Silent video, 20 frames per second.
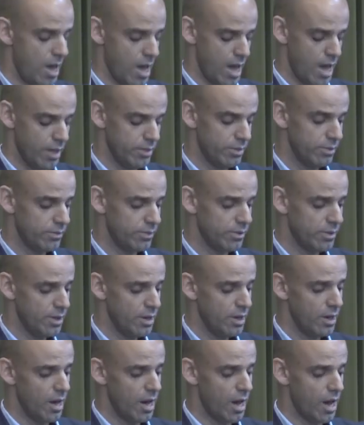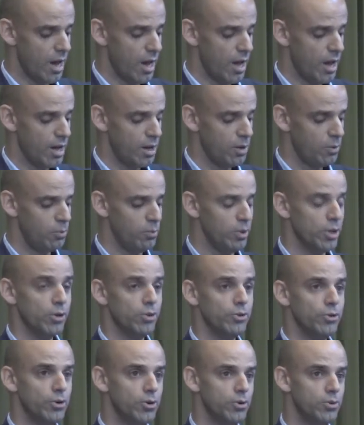And we
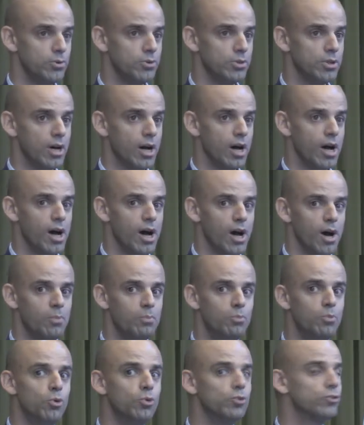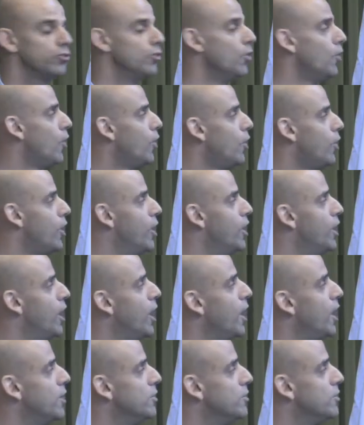all know Moore's law,
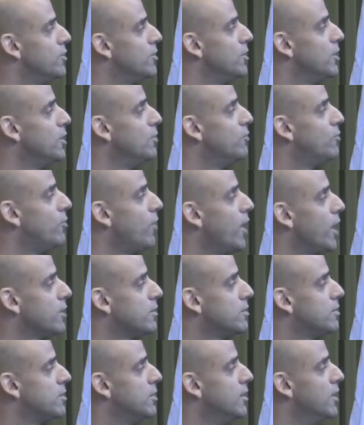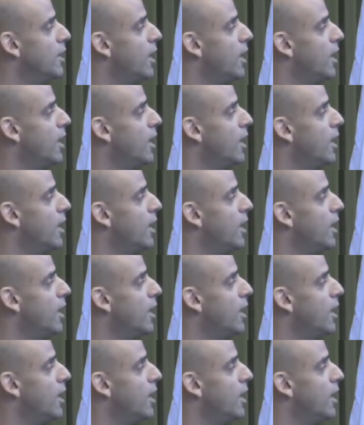and in fact,